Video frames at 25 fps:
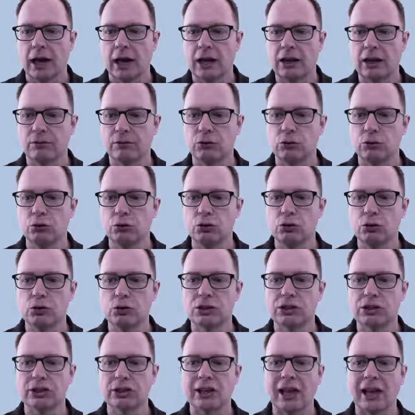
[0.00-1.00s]
And if you
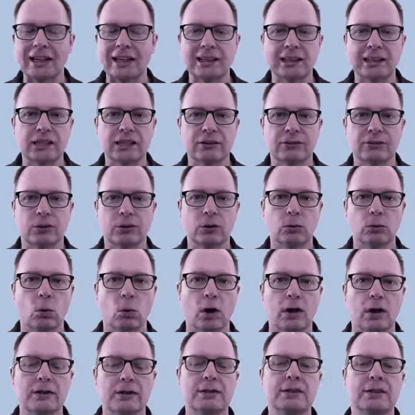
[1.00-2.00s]
use slightly different
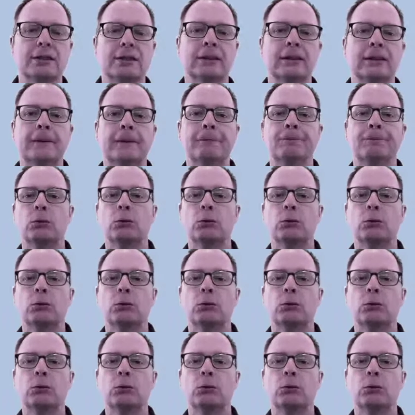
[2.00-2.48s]
ones,